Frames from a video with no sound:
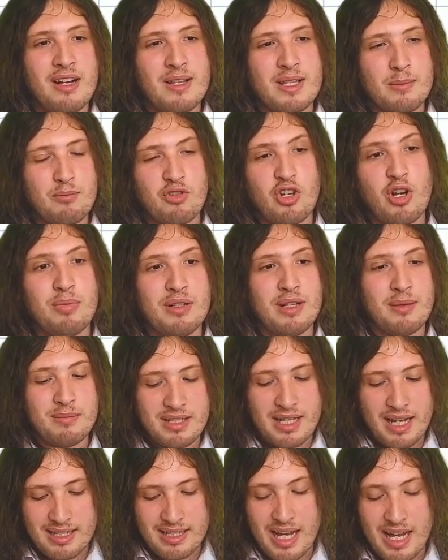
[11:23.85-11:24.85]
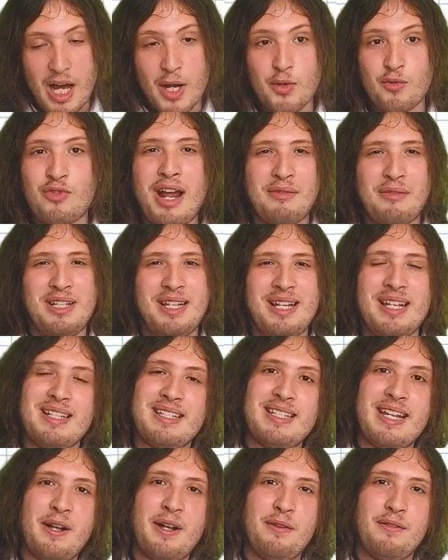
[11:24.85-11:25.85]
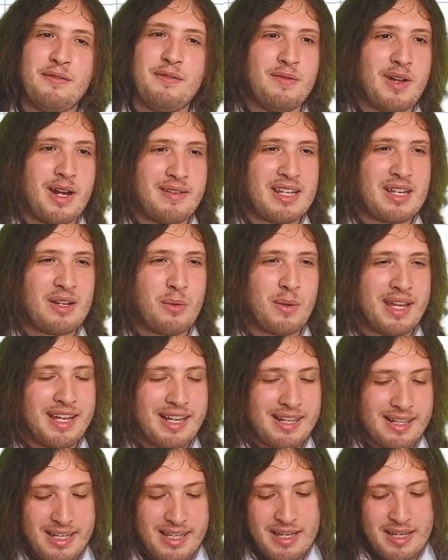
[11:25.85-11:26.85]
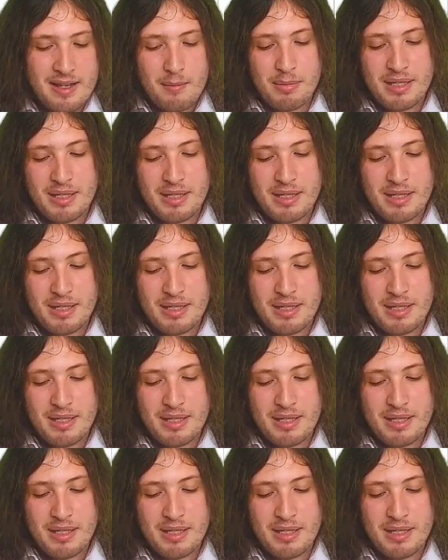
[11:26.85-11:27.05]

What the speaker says: the problem does unravel itself very quickly.